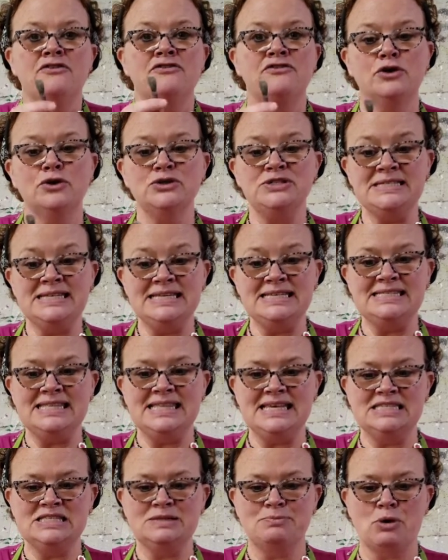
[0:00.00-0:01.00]
First is
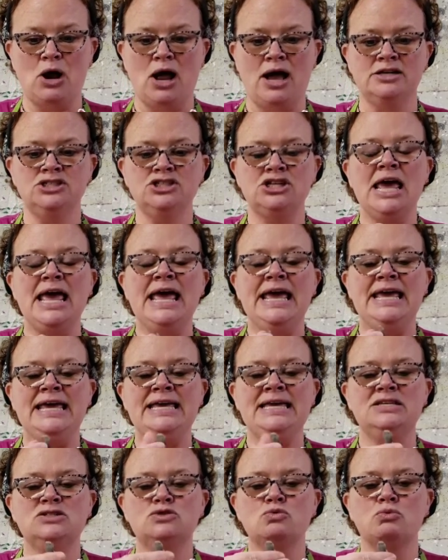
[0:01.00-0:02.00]
this brush.
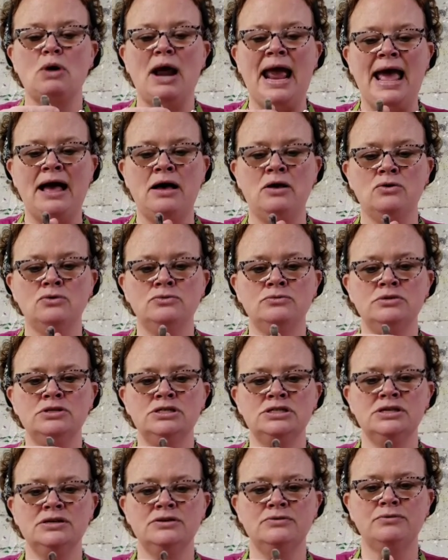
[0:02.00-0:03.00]
He's
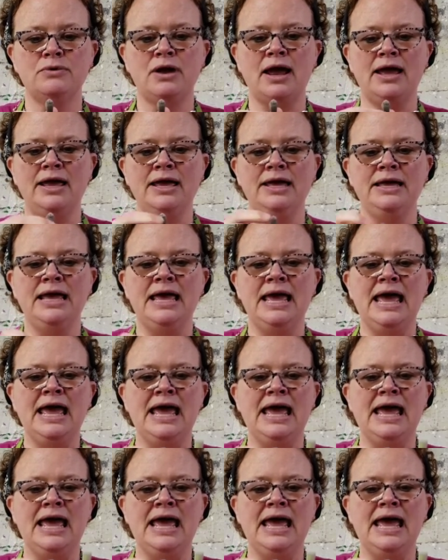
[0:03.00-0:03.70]
round, right?